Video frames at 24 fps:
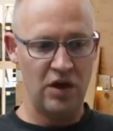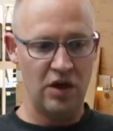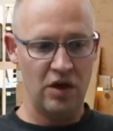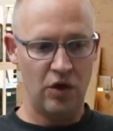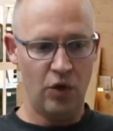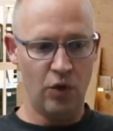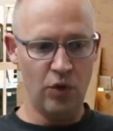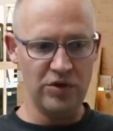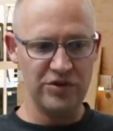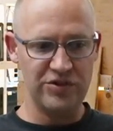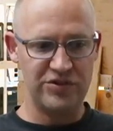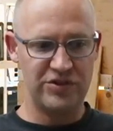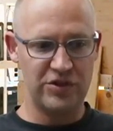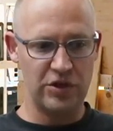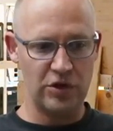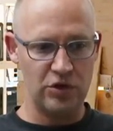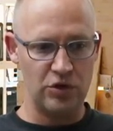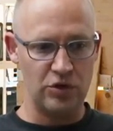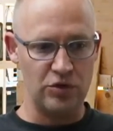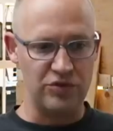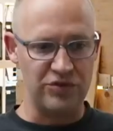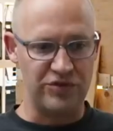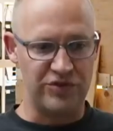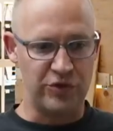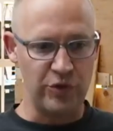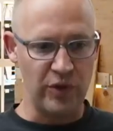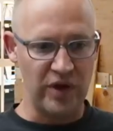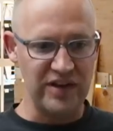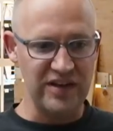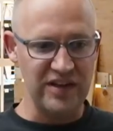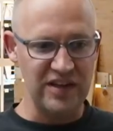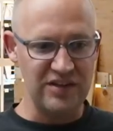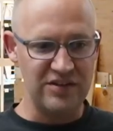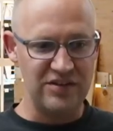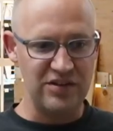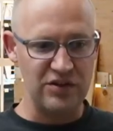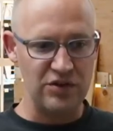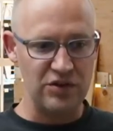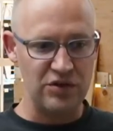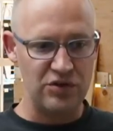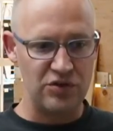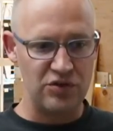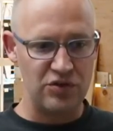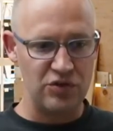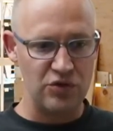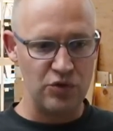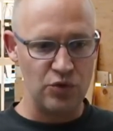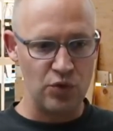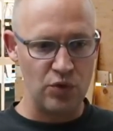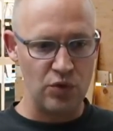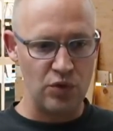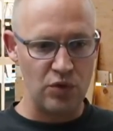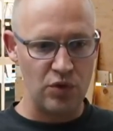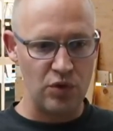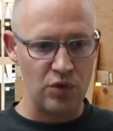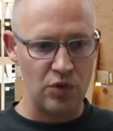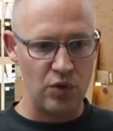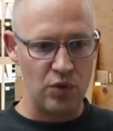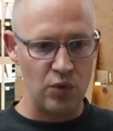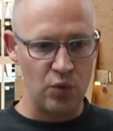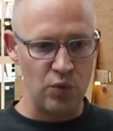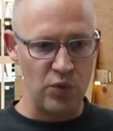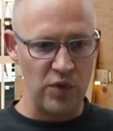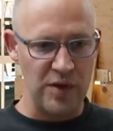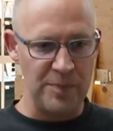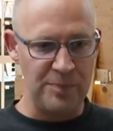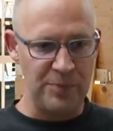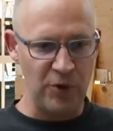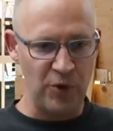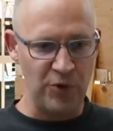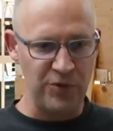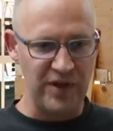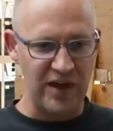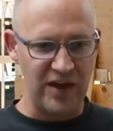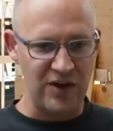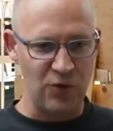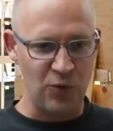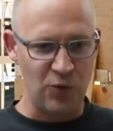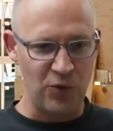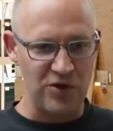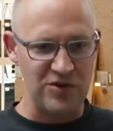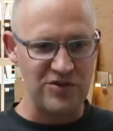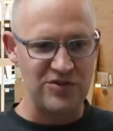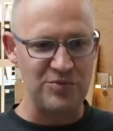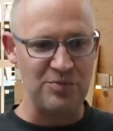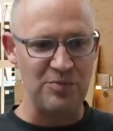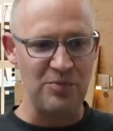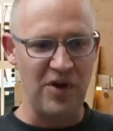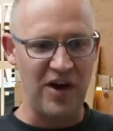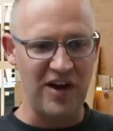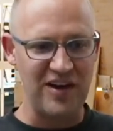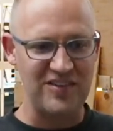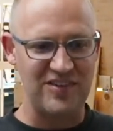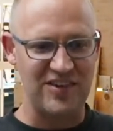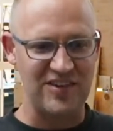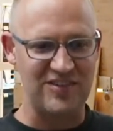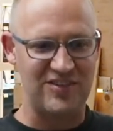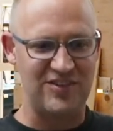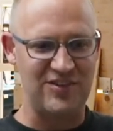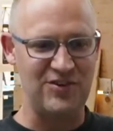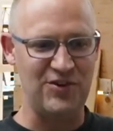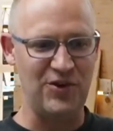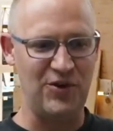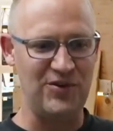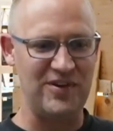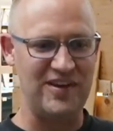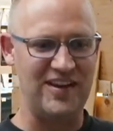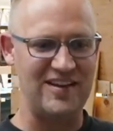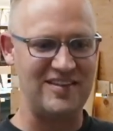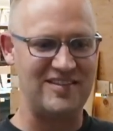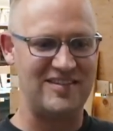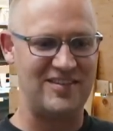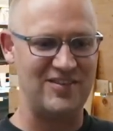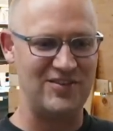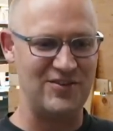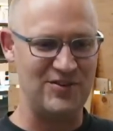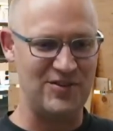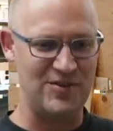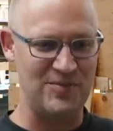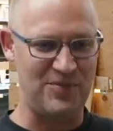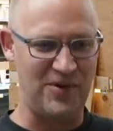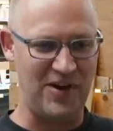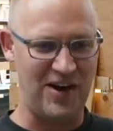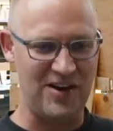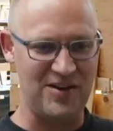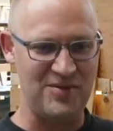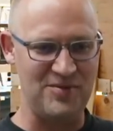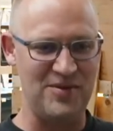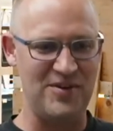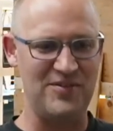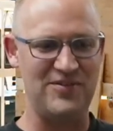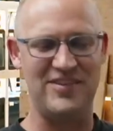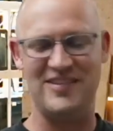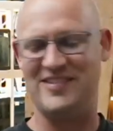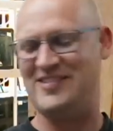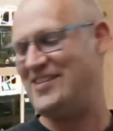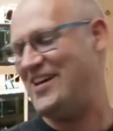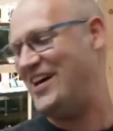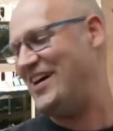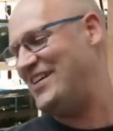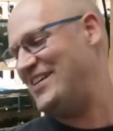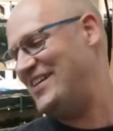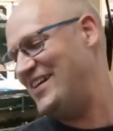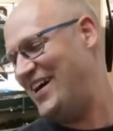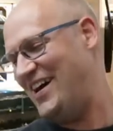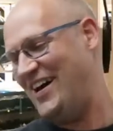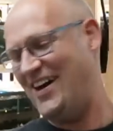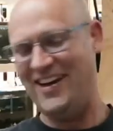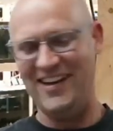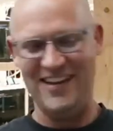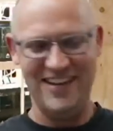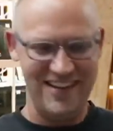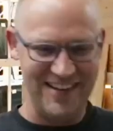Orange cones. Do I need to repo that orange mug since you don't get to the bottom of the chat? Yeah.